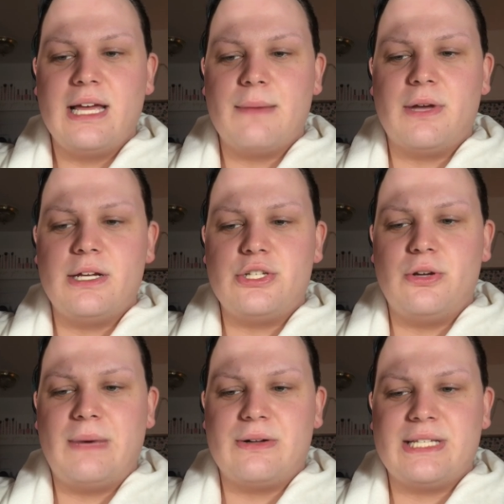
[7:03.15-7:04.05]
I'm gonna
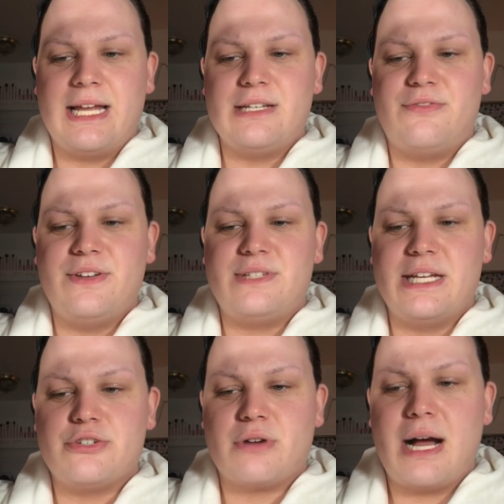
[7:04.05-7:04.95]
do about 10 to
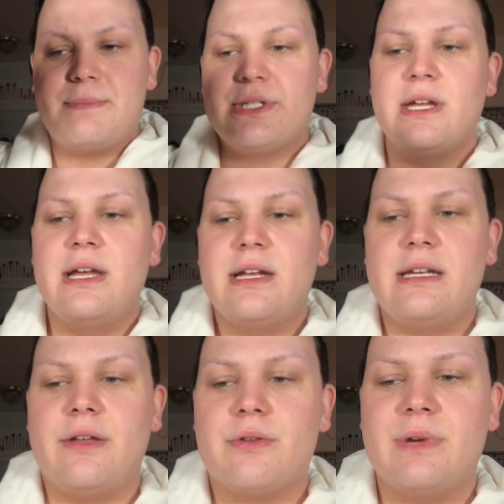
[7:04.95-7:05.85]
15 drops.
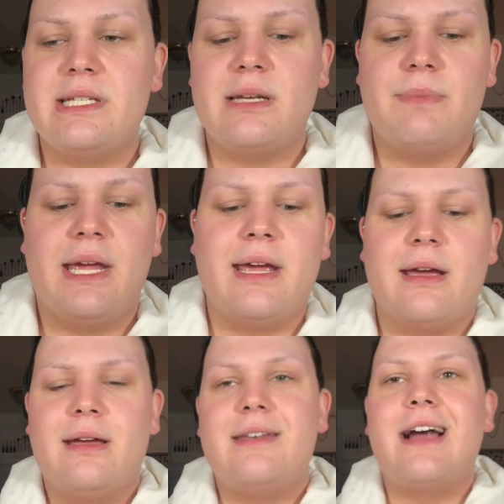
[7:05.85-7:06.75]
Now the reason
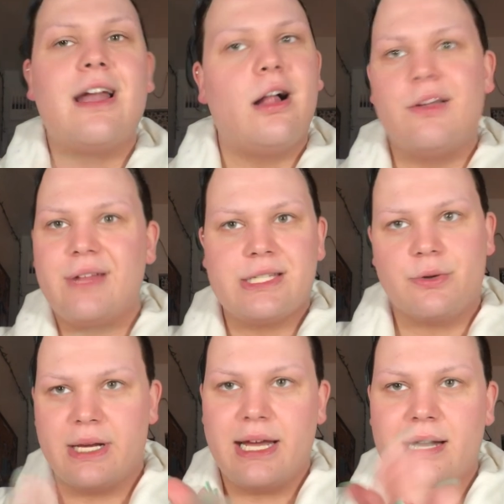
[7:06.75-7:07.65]
being, not all of that's
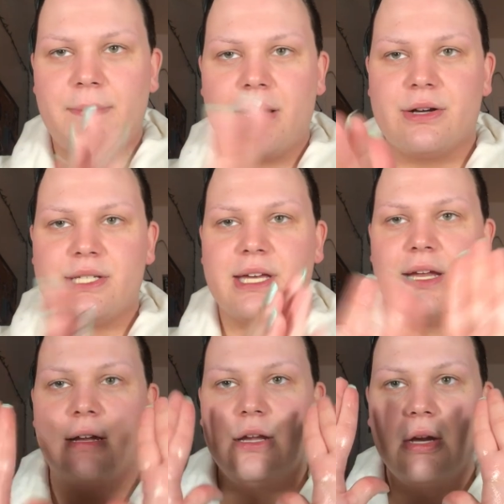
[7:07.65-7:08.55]
going to end up on our
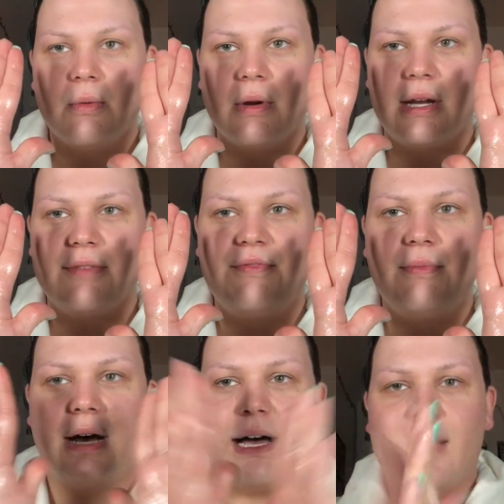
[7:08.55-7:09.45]
skin. We're gonna
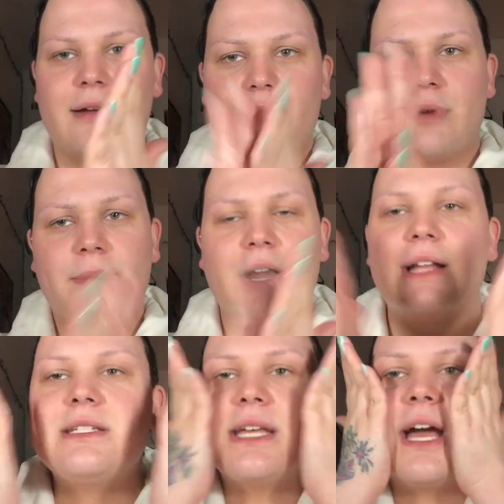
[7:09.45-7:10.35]
uh, rub our
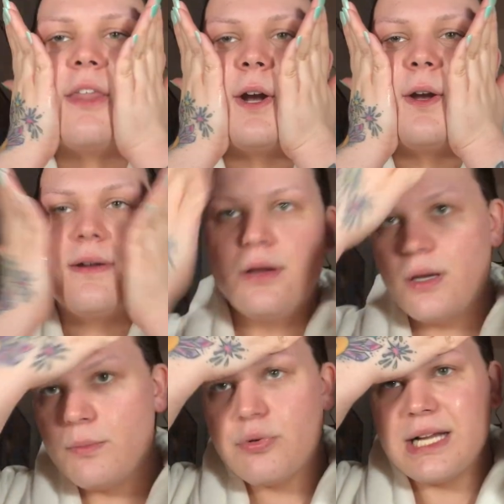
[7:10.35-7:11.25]
hands together,
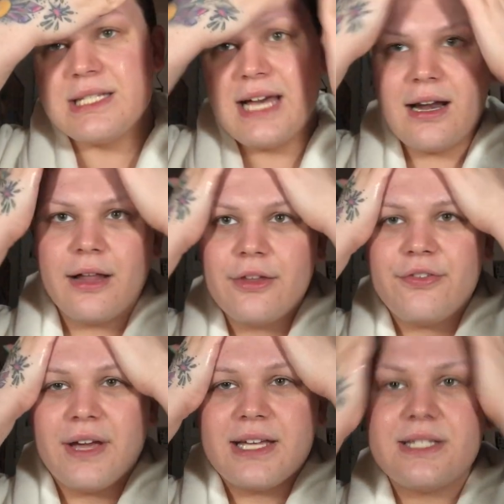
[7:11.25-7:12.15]
press that on the
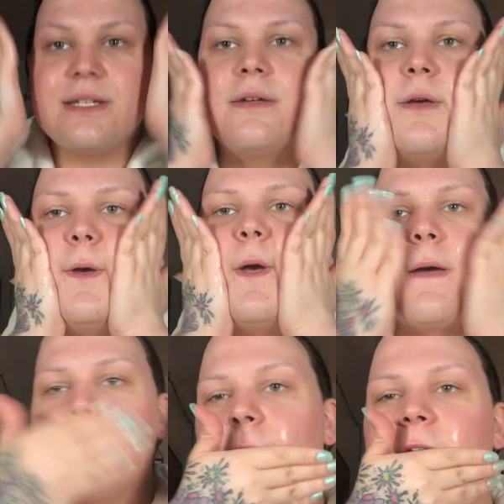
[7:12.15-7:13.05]
face,
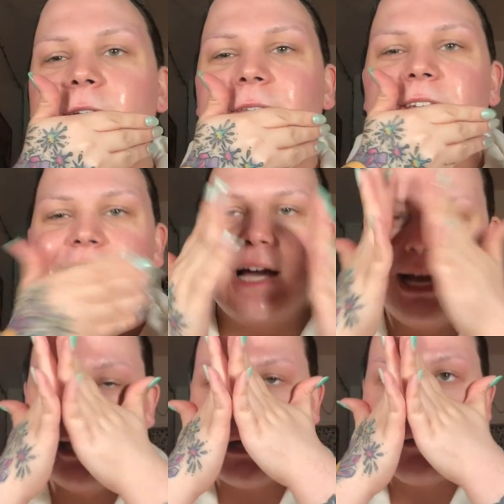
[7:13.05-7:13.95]
and we're gonna do this
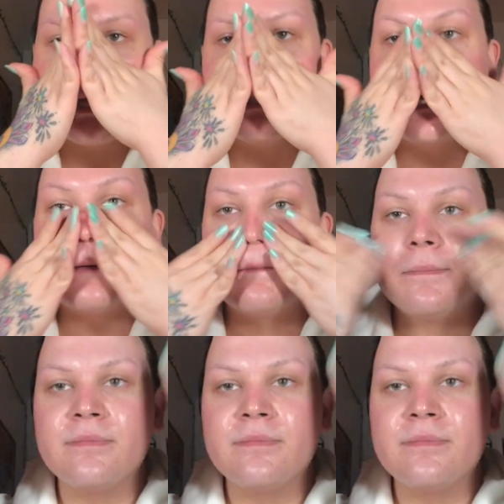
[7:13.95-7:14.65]
kinda quickly.